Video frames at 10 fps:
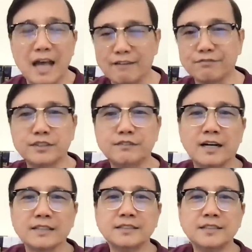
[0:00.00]
after
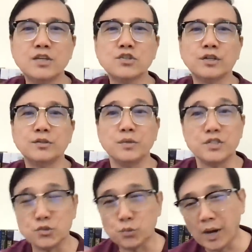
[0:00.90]
vaccination, which
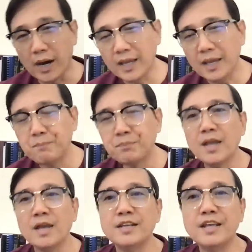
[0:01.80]
is why
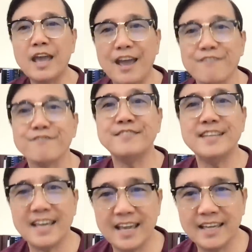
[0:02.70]
the
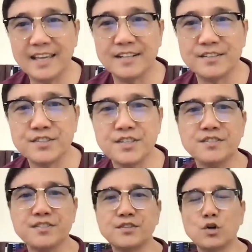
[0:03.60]
FDA
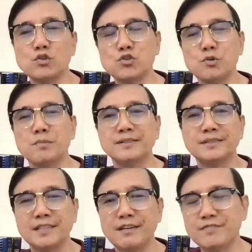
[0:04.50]
insisted on 2-month
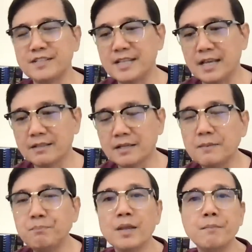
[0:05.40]
safety data
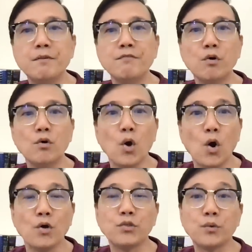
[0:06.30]
before
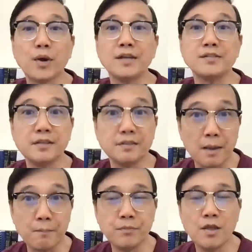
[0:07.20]
authorizing
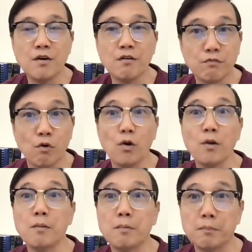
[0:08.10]
them for
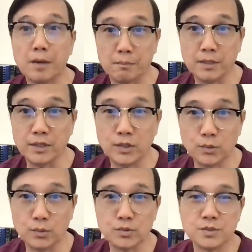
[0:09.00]
public
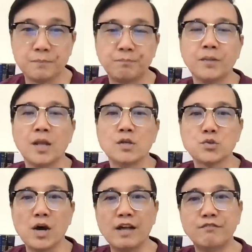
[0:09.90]
use.
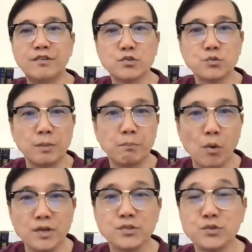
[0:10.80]
So adverse
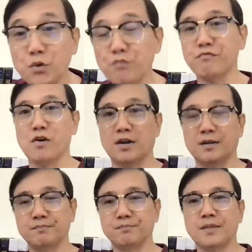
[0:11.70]
reports so far
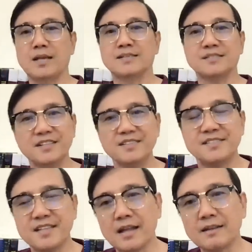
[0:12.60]
since
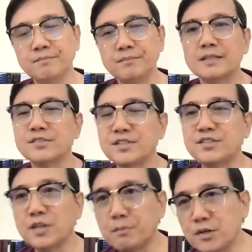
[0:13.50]
then, since
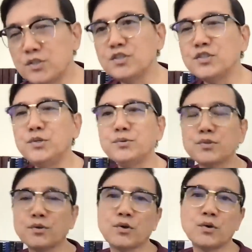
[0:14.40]
the emergency use
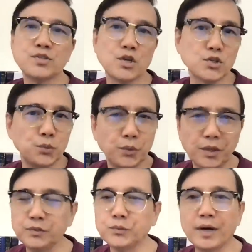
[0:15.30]
authorization
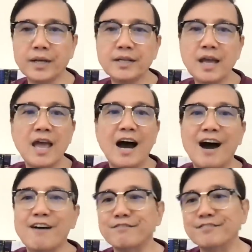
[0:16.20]
worldwide,
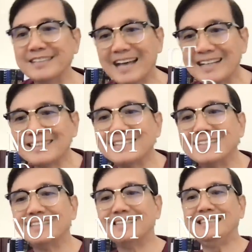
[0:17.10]
have not
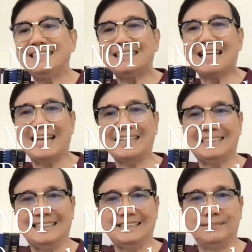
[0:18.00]

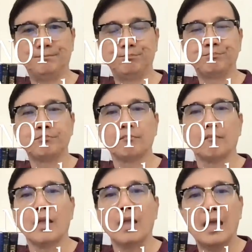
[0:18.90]
detected
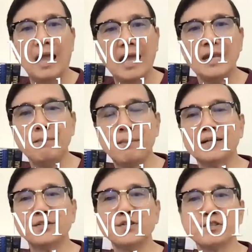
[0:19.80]
any
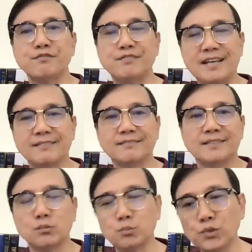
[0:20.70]
patterns of death
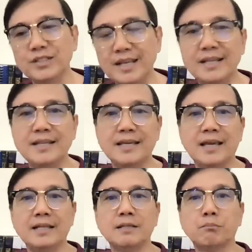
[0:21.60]
that would
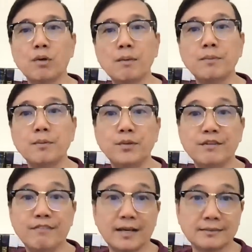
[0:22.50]
indicate the problem with
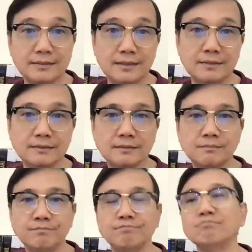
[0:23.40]
the vaccines.
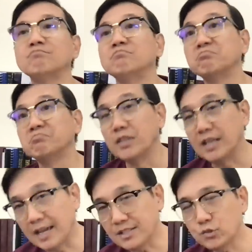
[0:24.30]

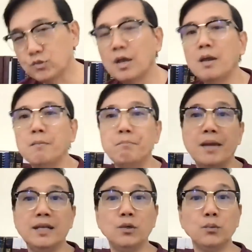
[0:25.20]
Yes,
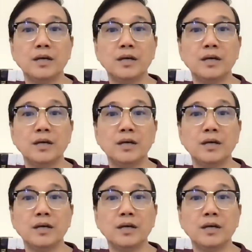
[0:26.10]
many were